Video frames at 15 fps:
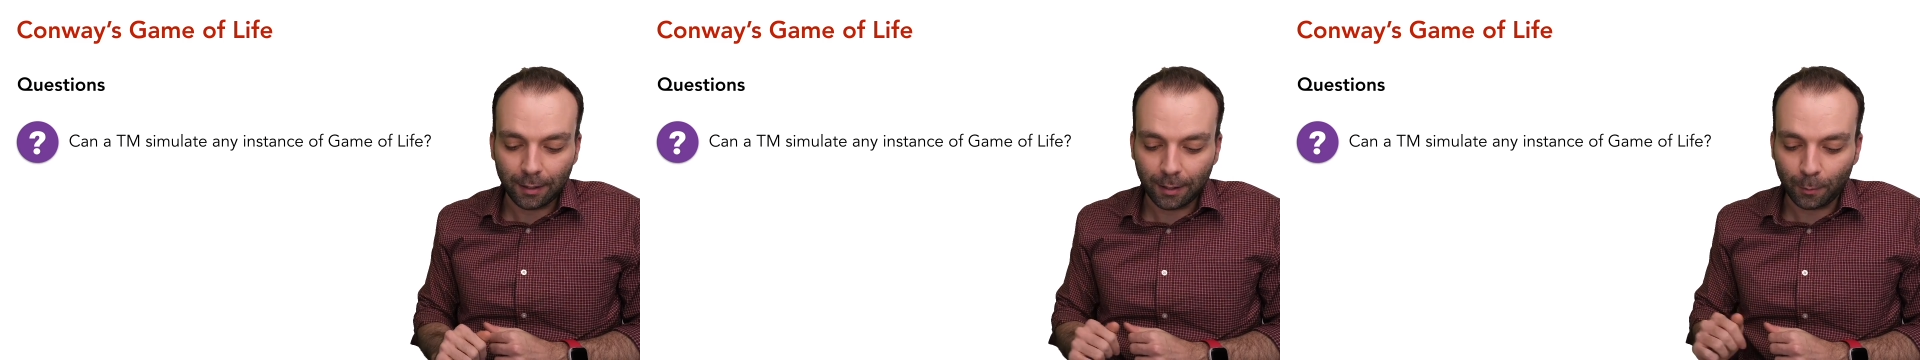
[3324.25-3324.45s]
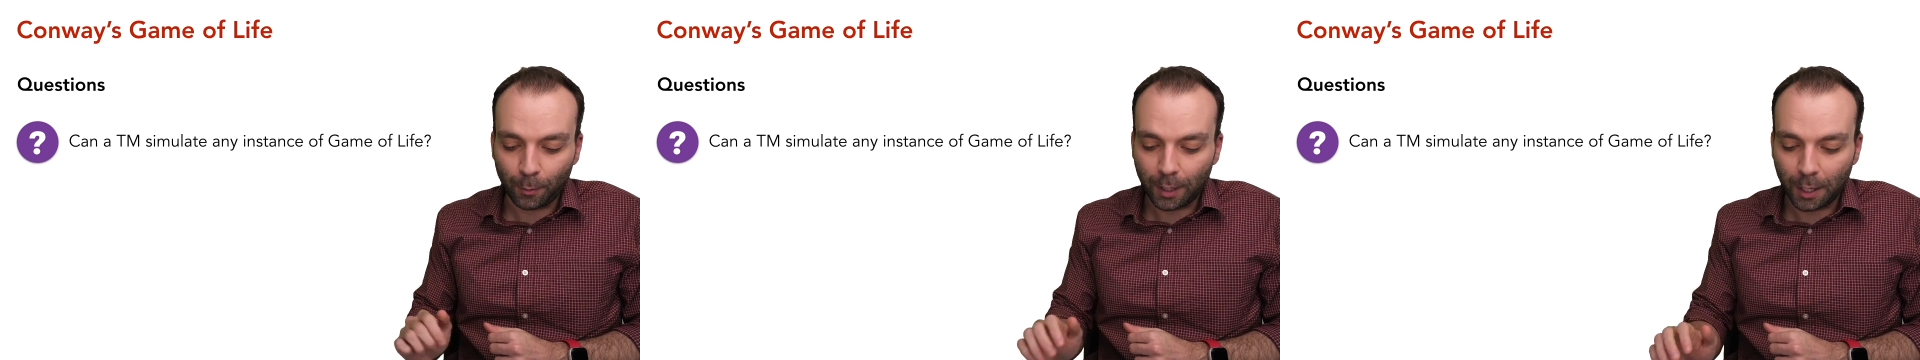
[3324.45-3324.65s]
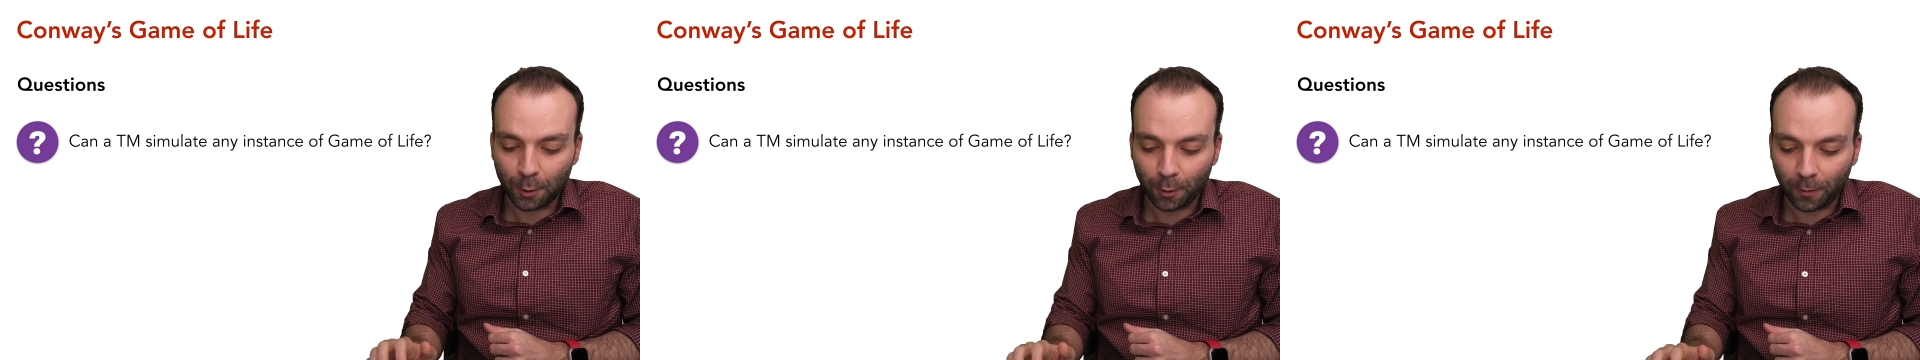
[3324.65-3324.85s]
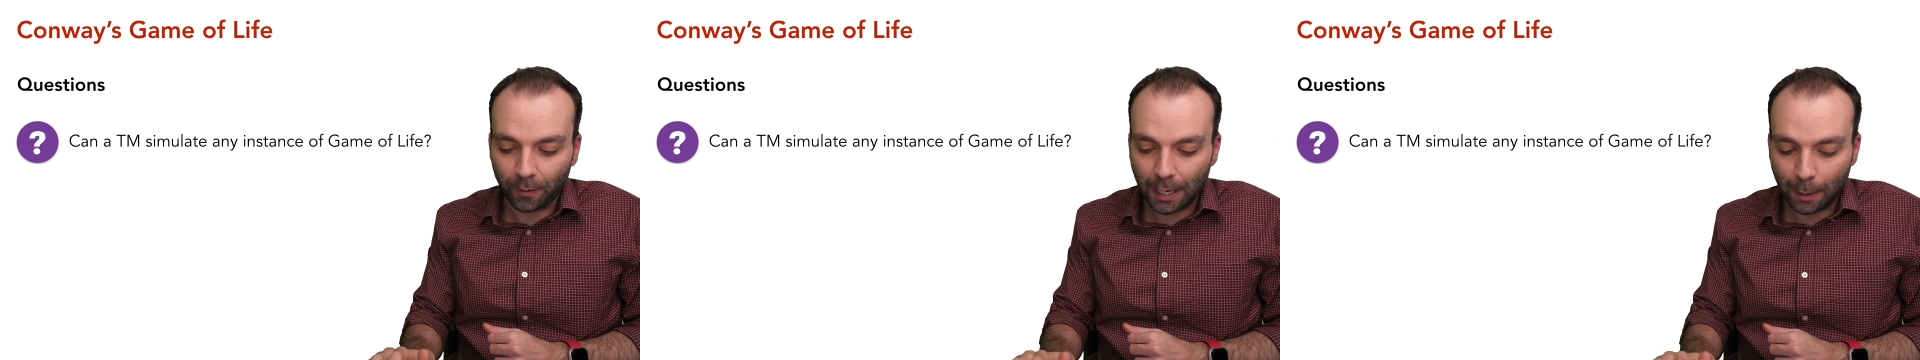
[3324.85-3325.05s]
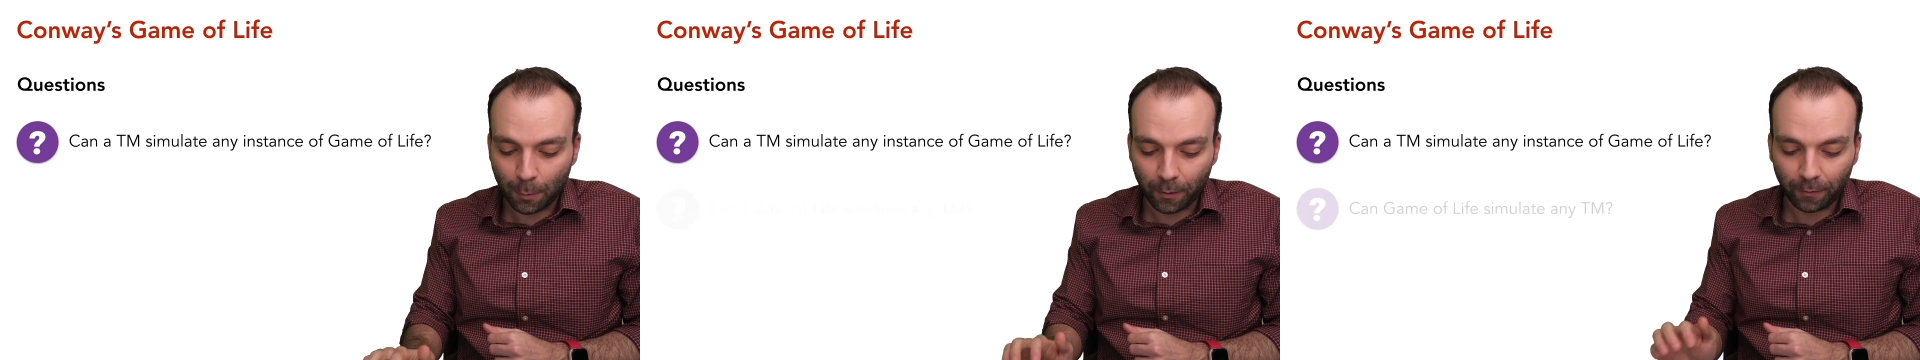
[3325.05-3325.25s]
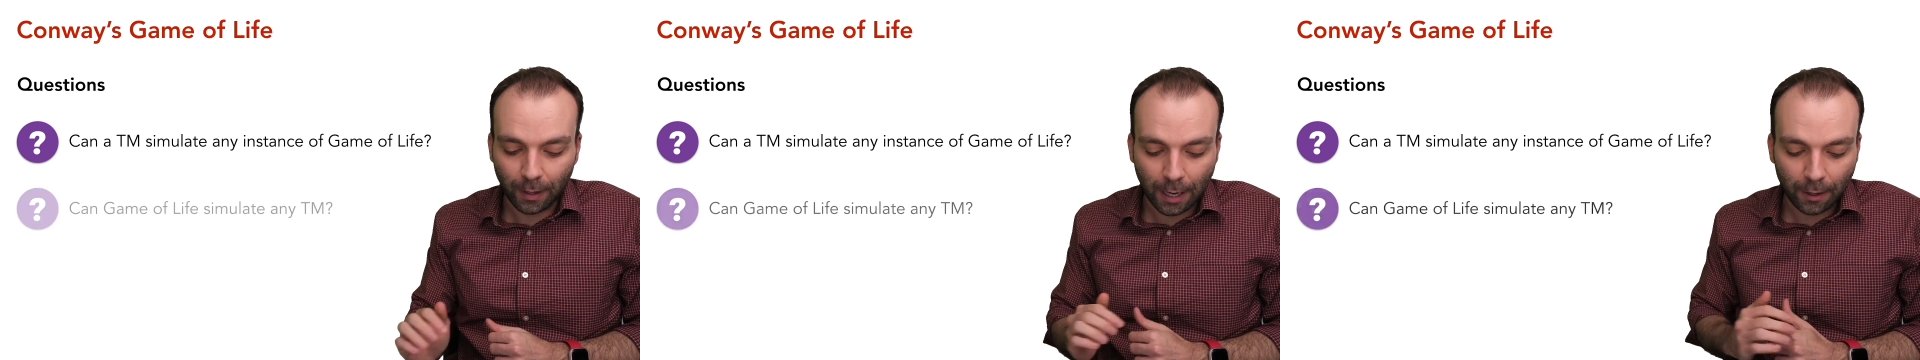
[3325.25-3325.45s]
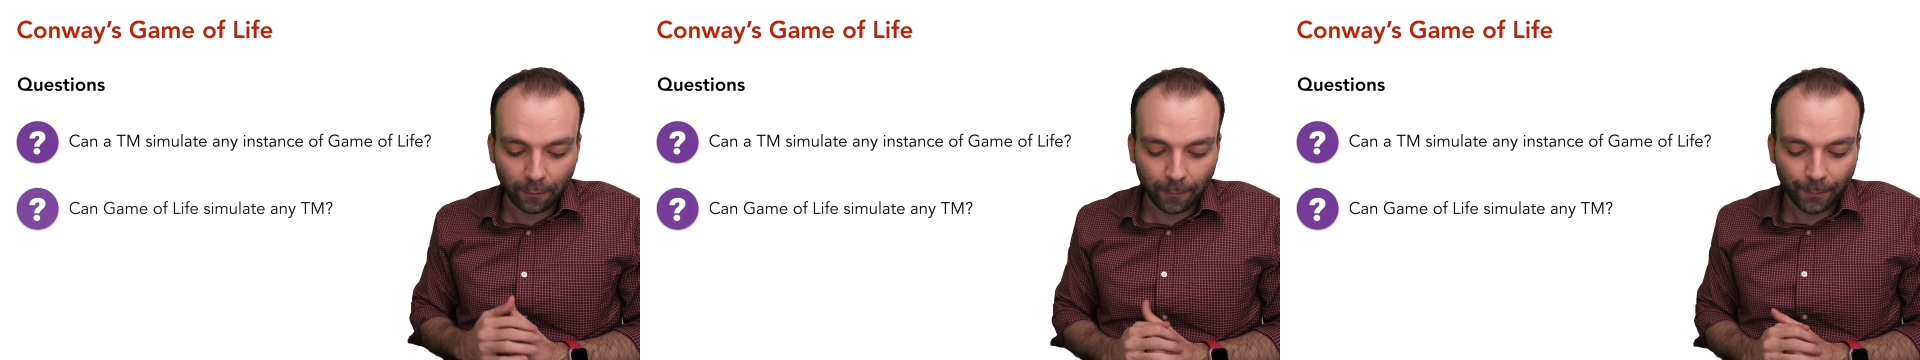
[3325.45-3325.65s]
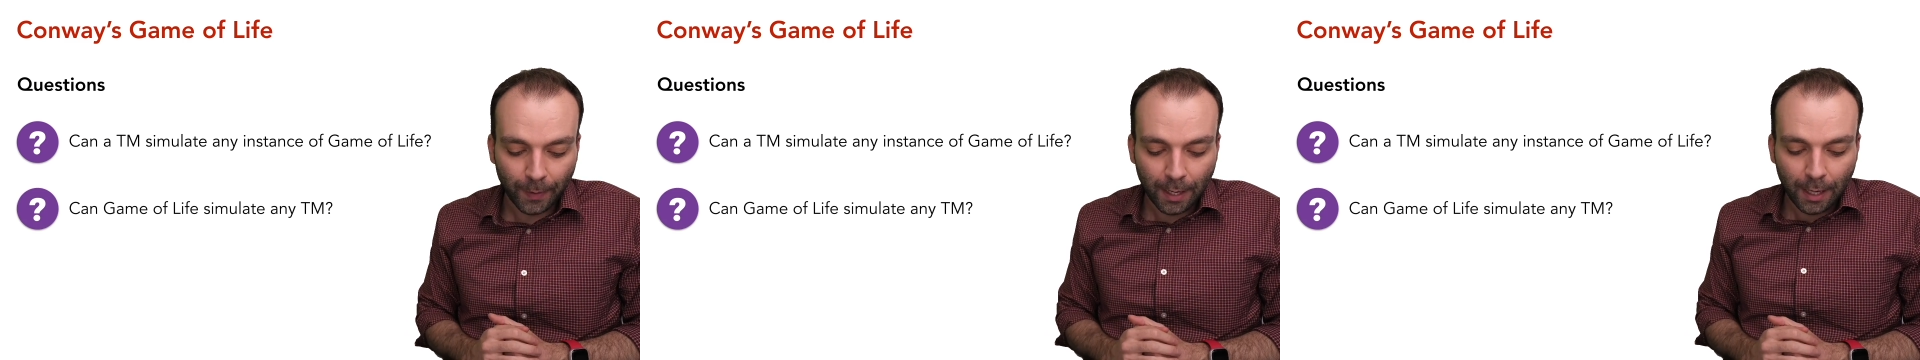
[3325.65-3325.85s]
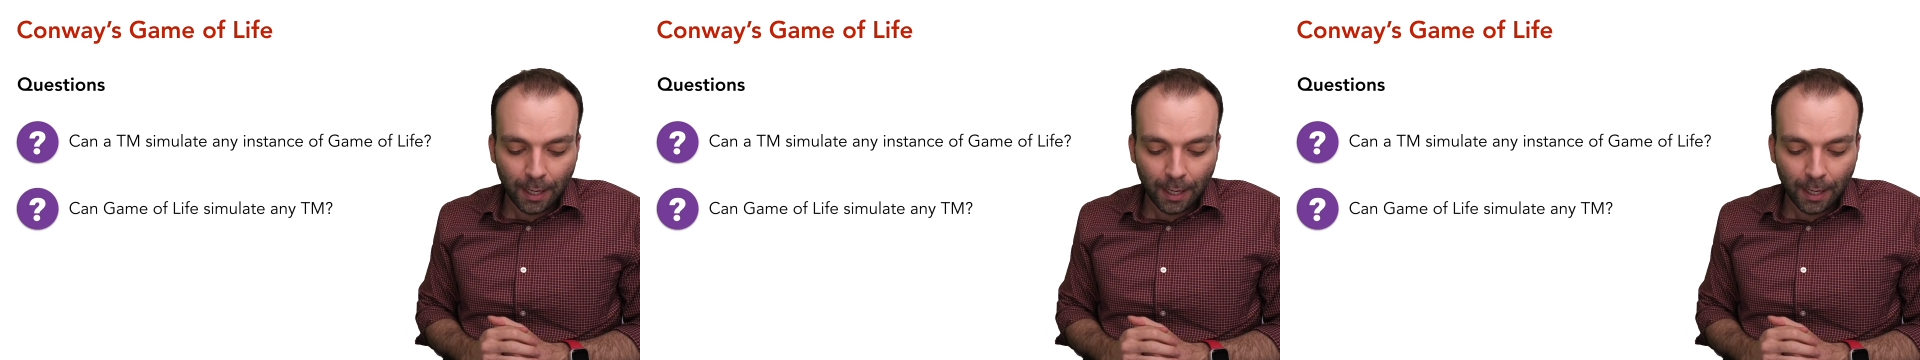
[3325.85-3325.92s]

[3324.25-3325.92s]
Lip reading: simulation of Game of Life.